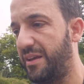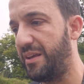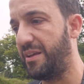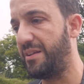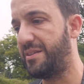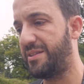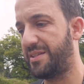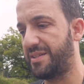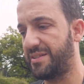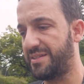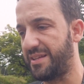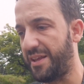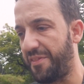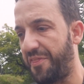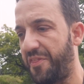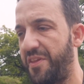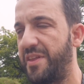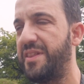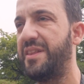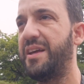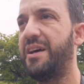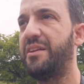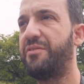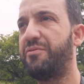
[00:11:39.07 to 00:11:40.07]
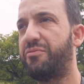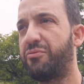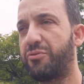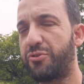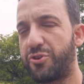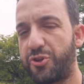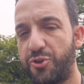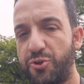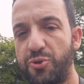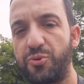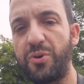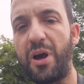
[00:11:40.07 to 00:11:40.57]
it's something that
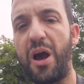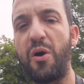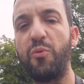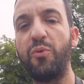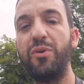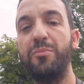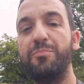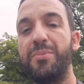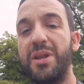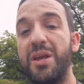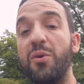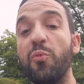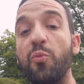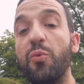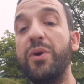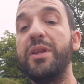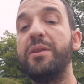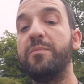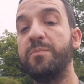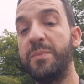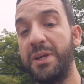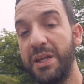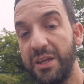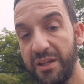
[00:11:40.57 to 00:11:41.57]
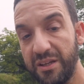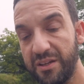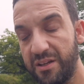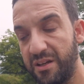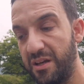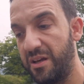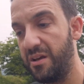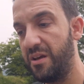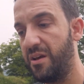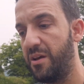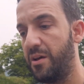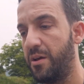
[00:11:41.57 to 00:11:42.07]
for sure I will bring with me
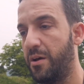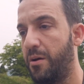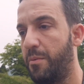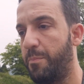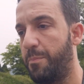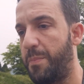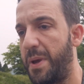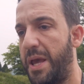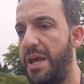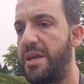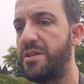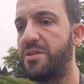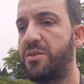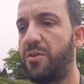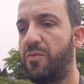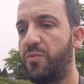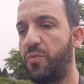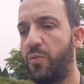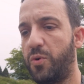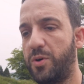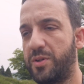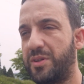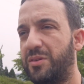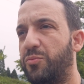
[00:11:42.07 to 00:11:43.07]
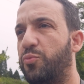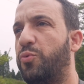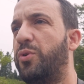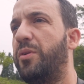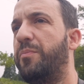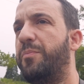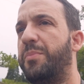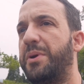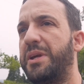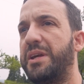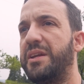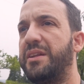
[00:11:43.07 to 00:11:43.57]
based on what
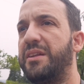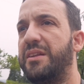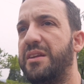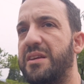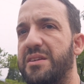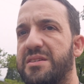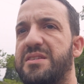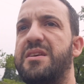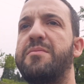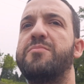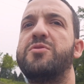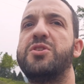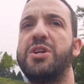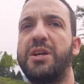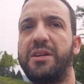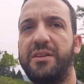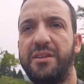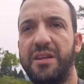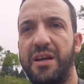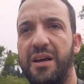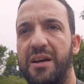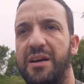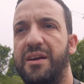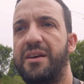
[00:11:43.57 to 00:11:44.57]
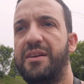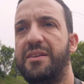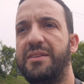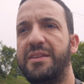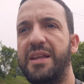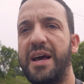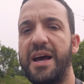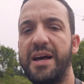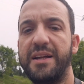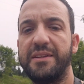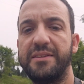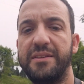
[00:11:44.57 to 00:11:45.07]
will be the subject
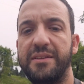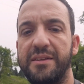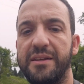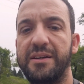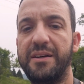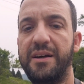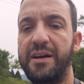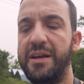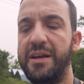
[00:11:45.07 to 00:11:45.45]
that